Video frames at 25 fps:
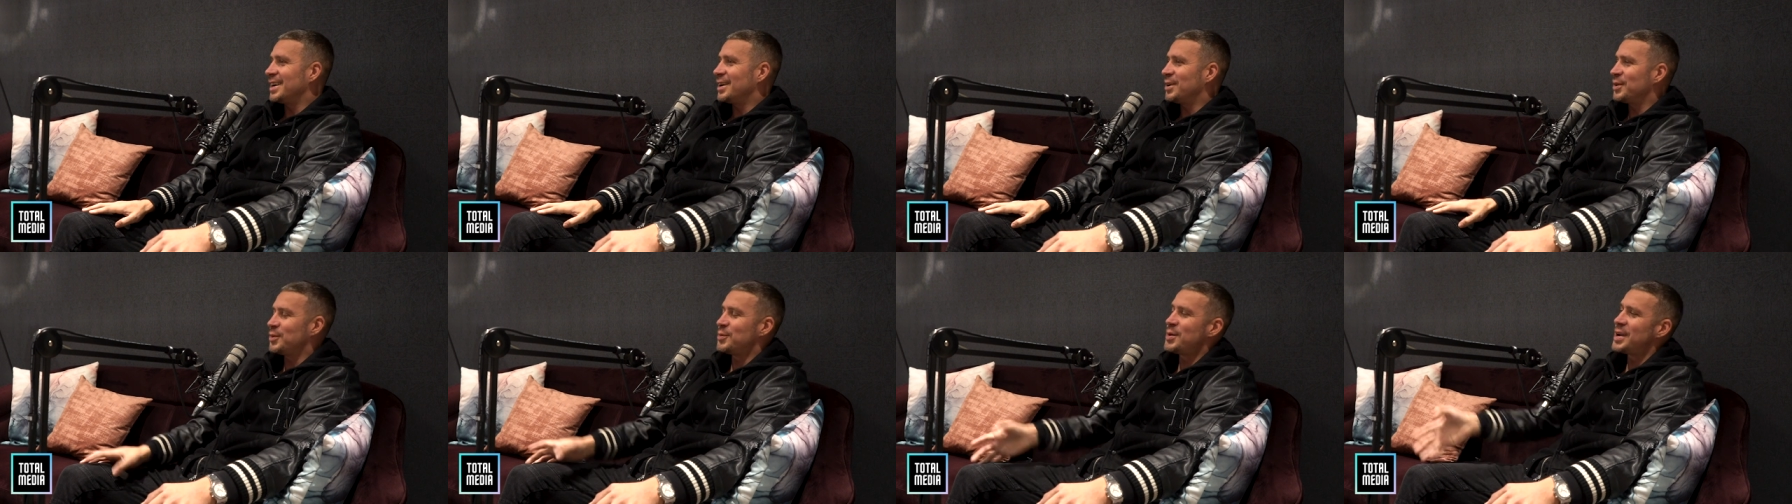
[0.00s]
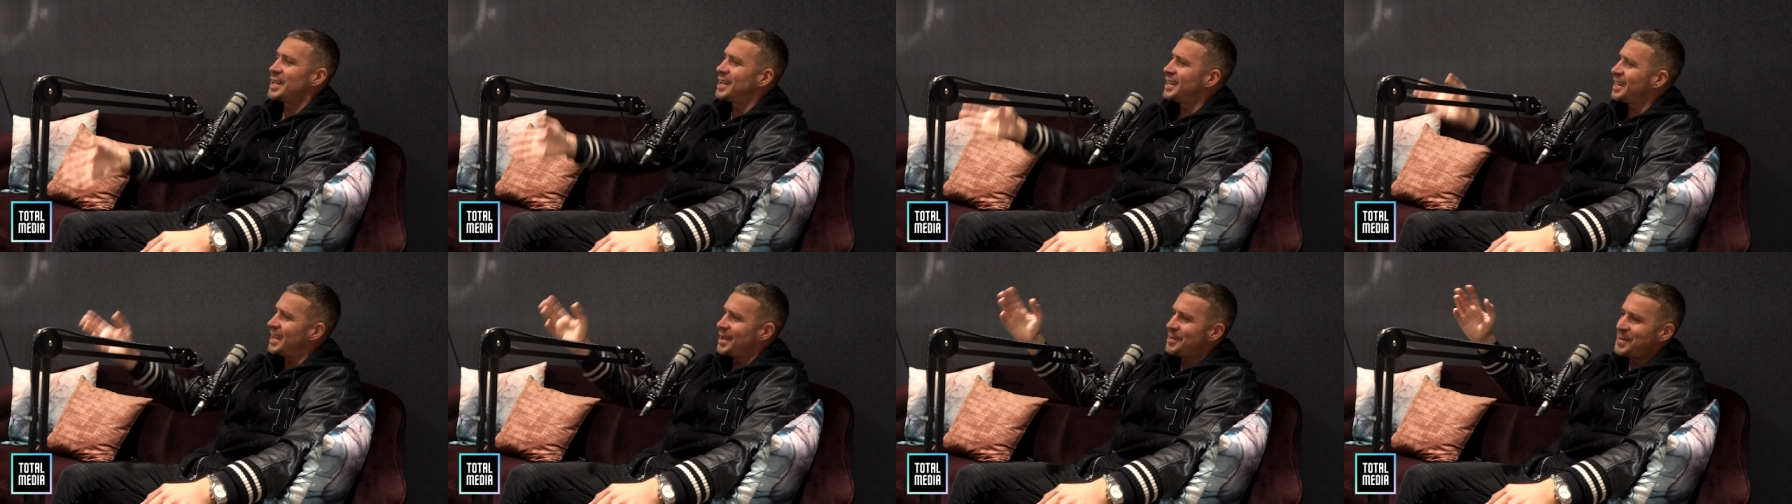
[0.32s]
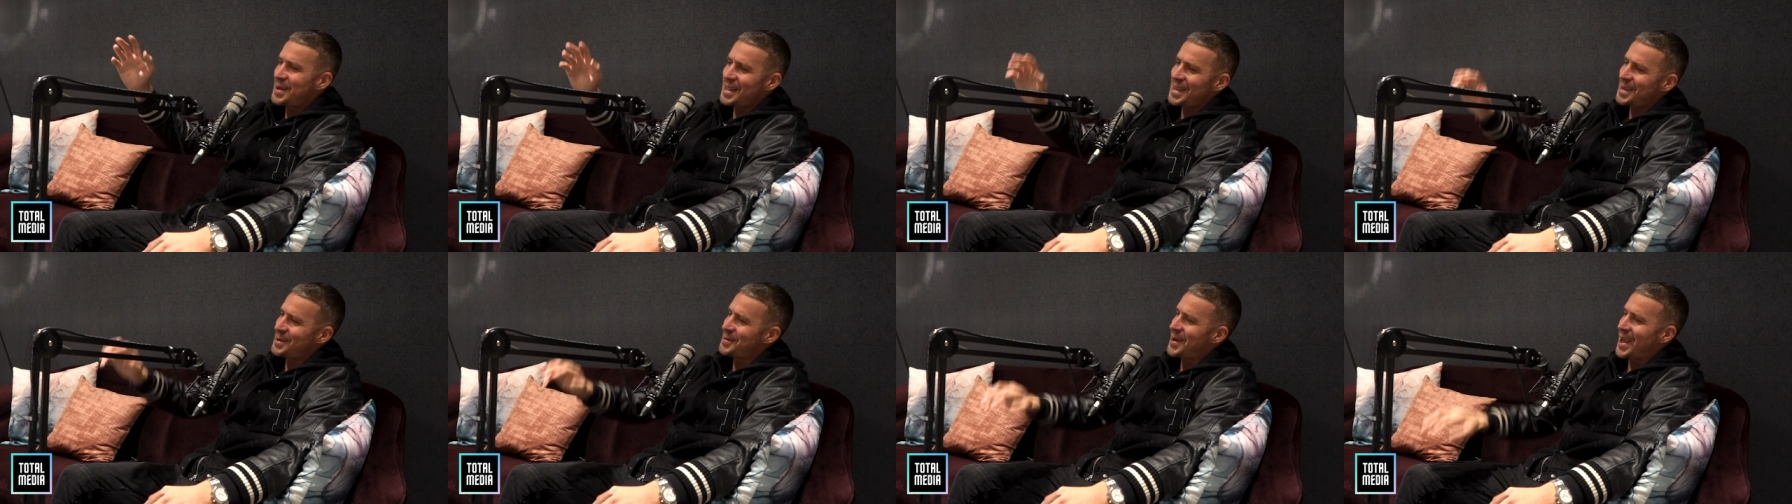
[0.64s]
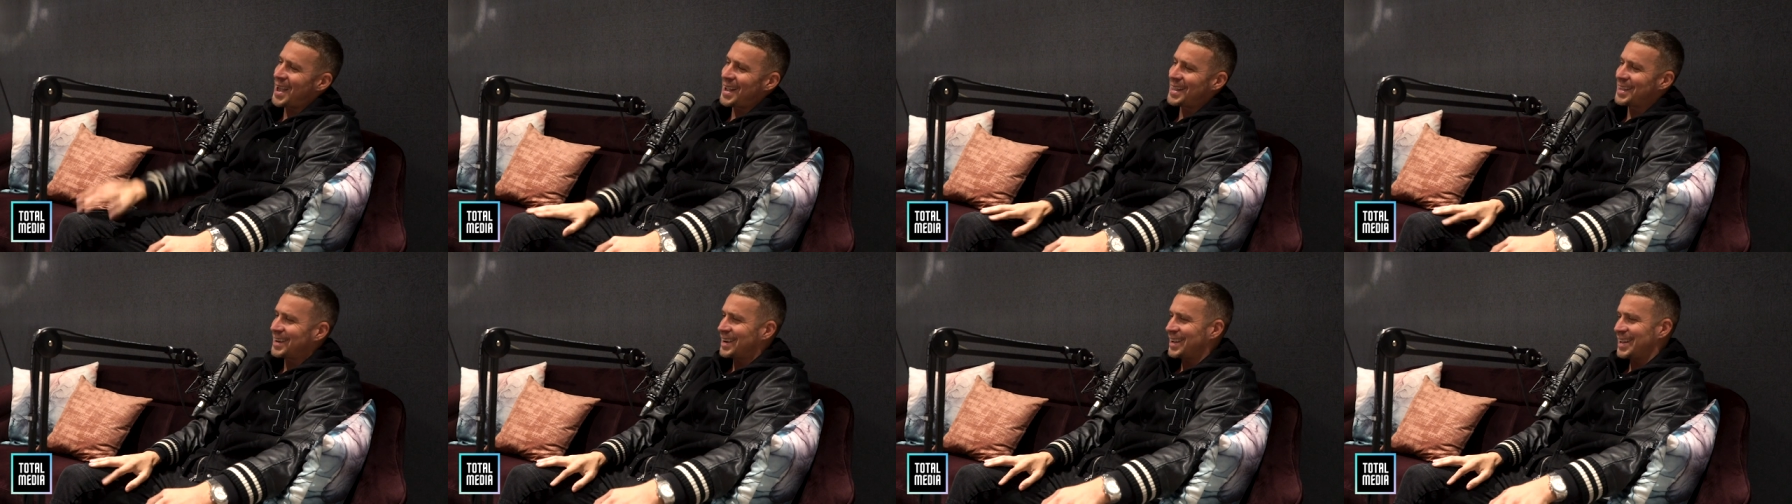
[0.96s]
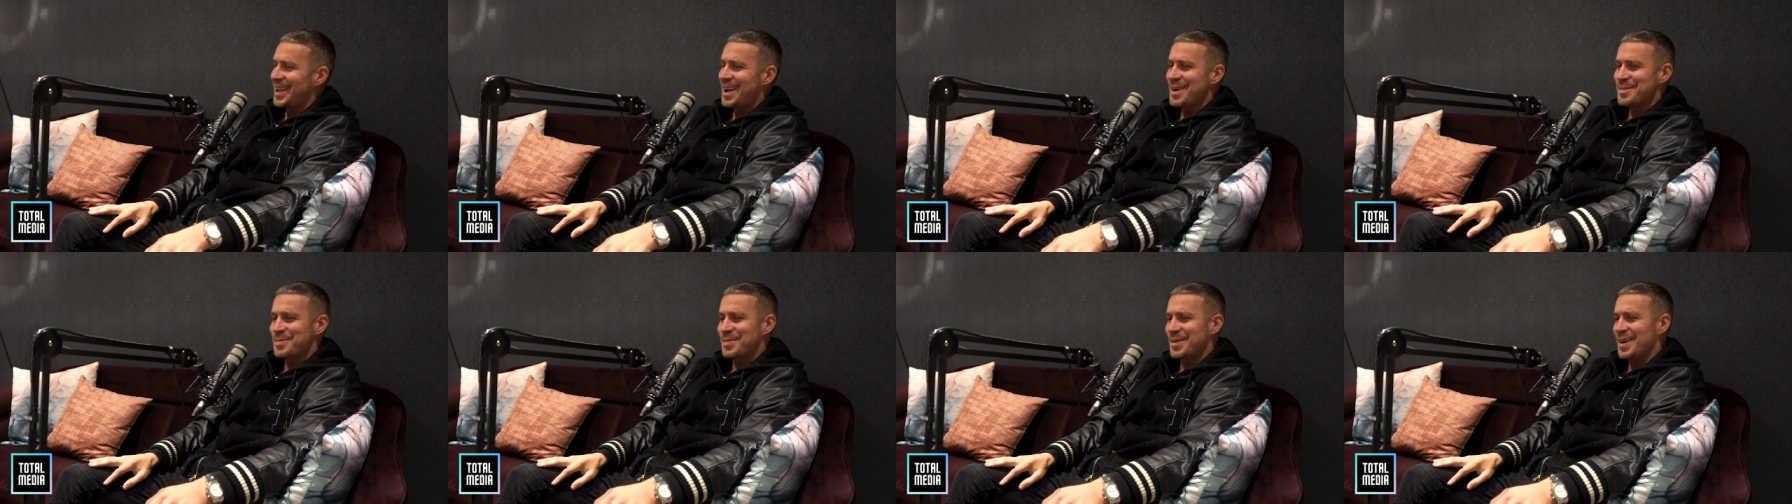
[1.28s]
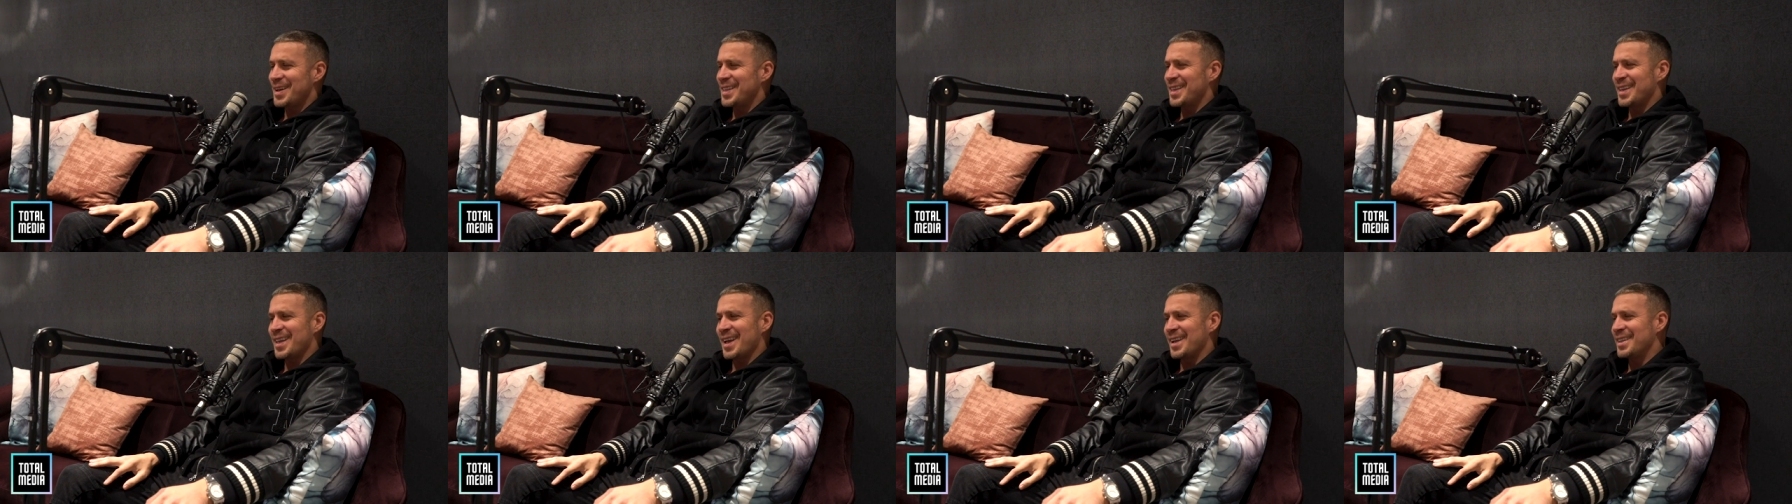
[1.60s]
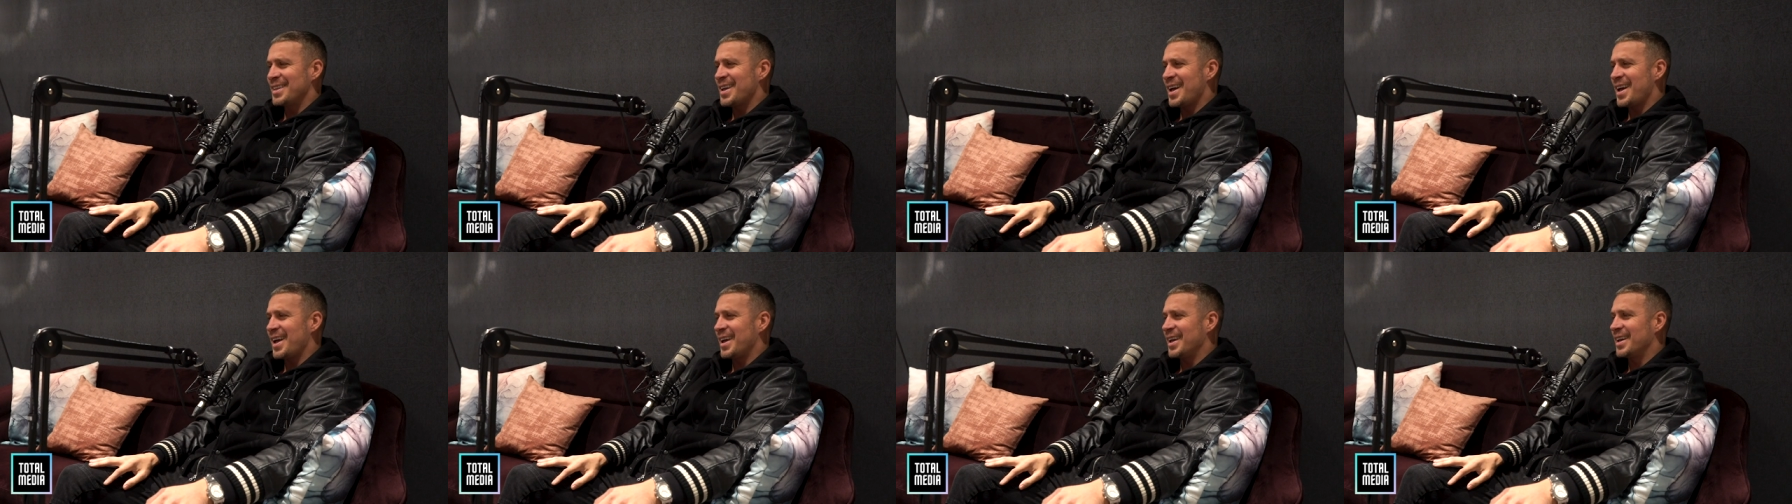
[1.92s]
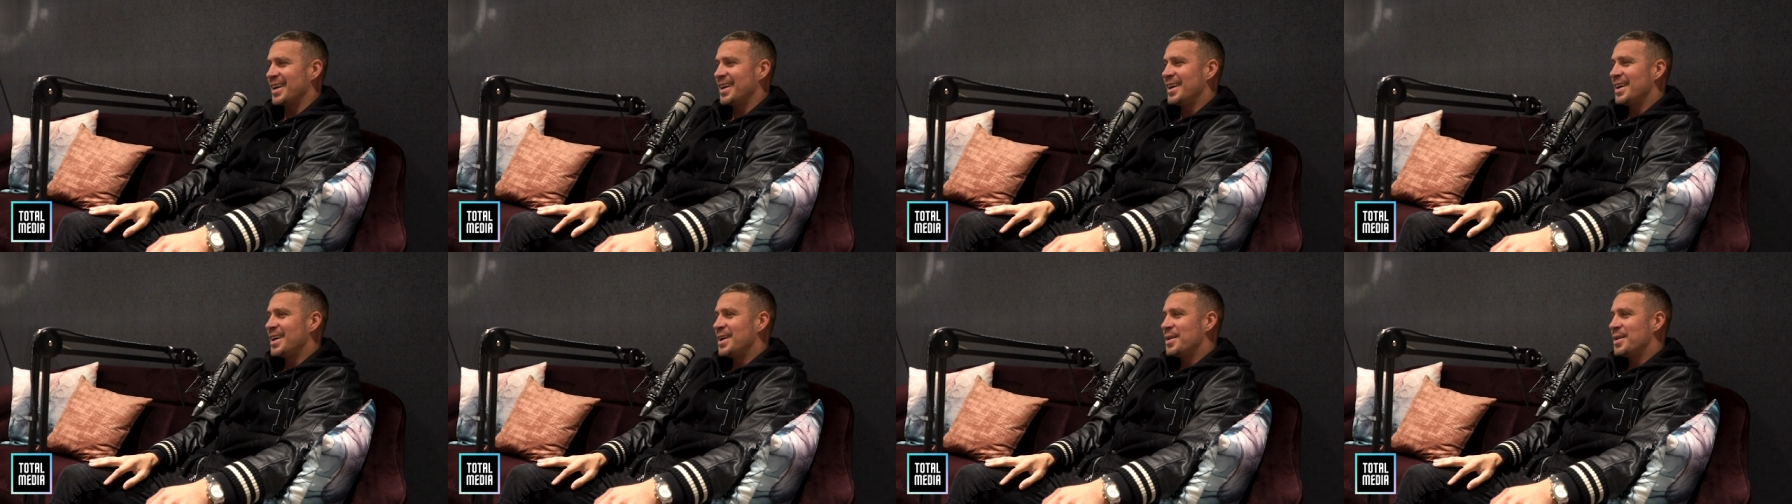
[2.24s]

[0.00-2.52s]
or one of them anyway, in a club that night.